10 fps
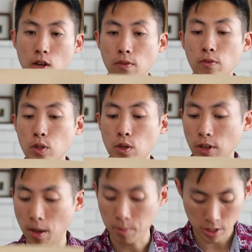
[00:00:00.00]
you have a few
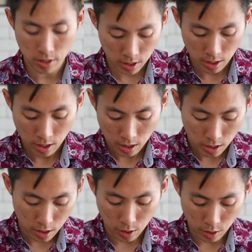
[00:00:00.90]
different options.
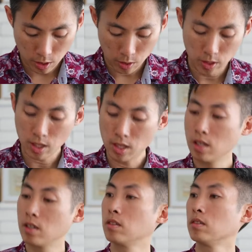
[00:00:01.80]
You can do
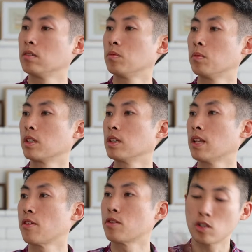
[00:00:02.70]
one of the
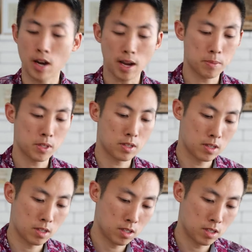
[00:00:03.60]
leather straps,